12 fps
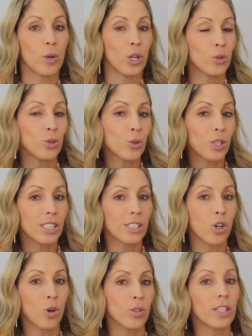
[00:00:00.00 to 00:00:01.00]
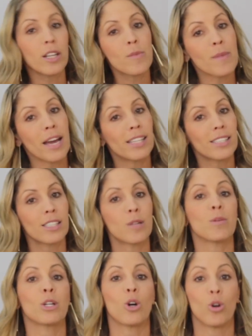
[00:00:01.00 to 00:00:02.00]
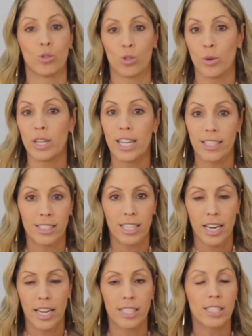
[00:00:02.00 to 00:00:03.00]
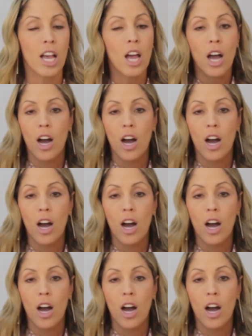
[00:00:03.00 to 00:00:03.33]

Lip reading: we don't do this only in medicine, but also in aesthetics.